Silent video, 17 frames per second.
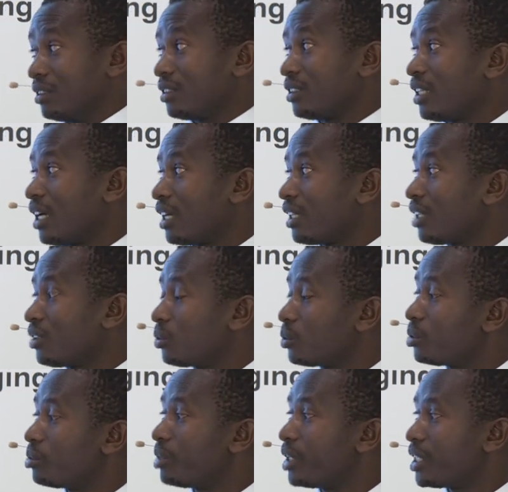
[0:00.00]
yeah, that
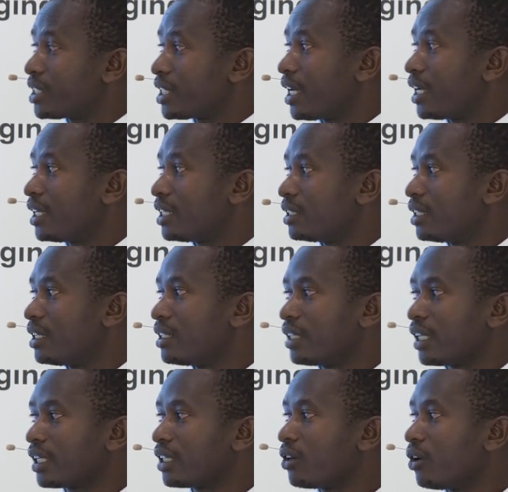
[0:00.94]
would be a challenge. Then
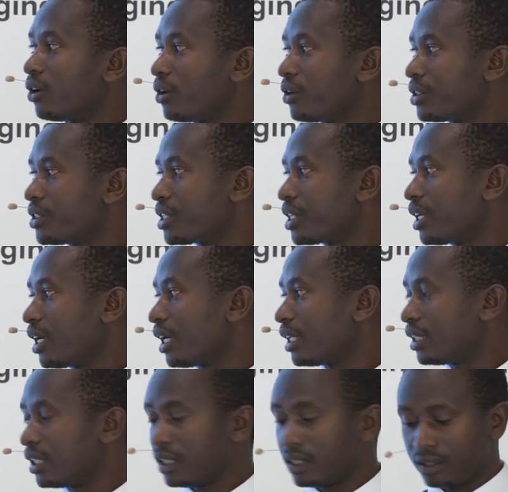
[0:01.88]
technology,
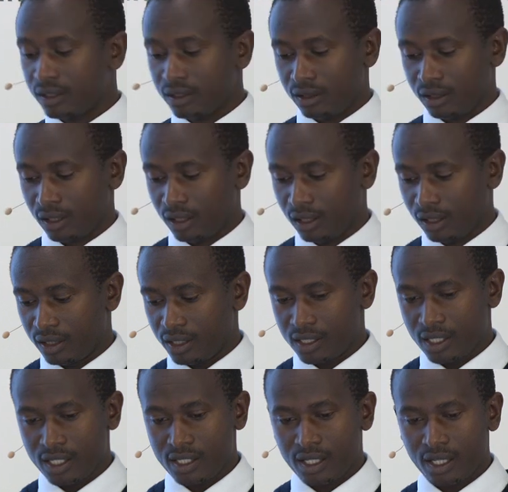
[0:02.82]
and then the
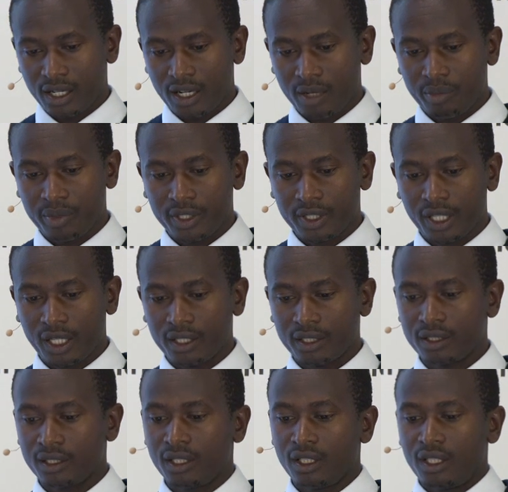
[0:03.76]

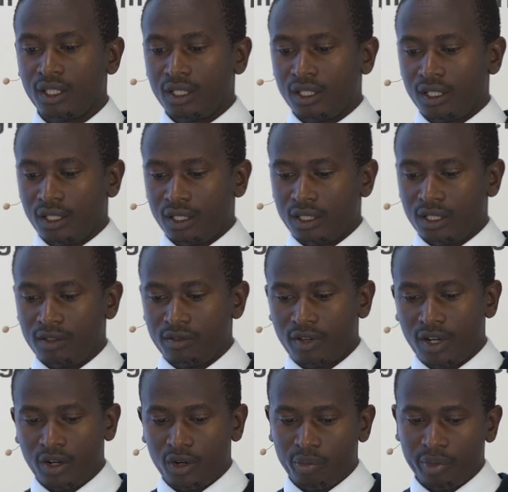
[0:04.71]
sustainability and the
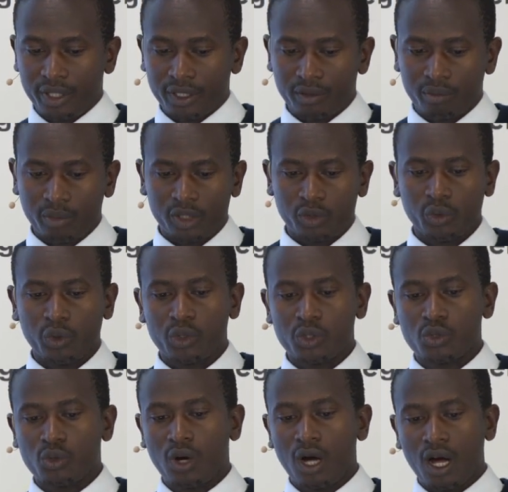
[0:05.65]
environment. But we
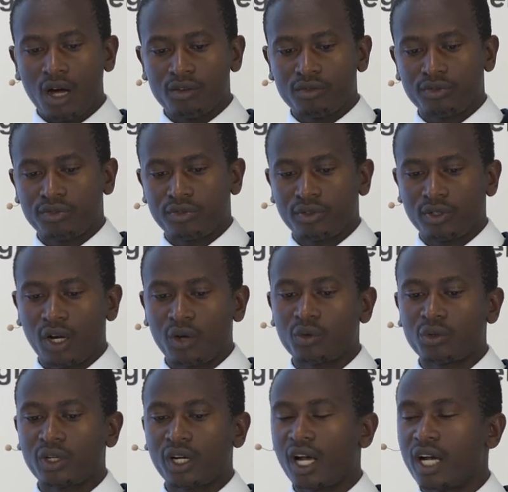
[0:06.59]
also have
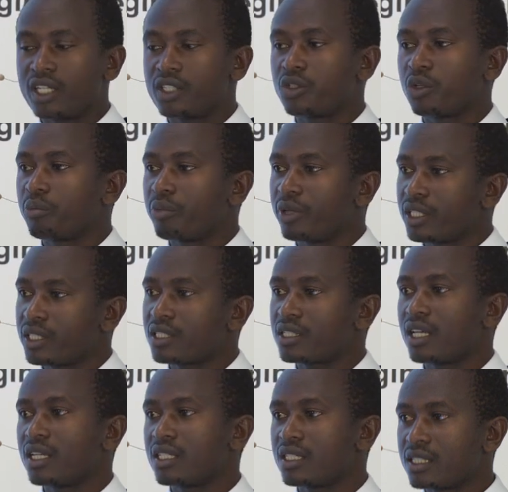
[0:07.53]
agricultural
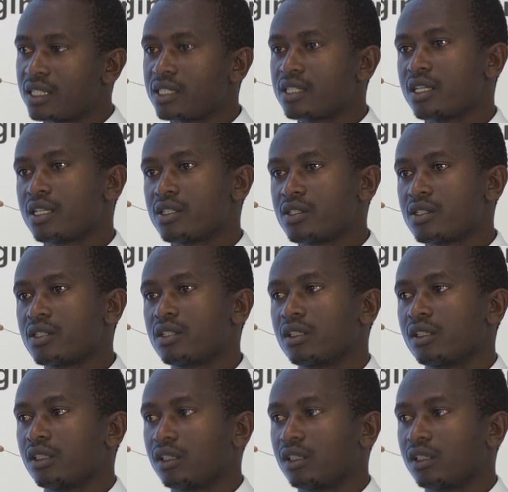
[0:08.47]
pests and diseases.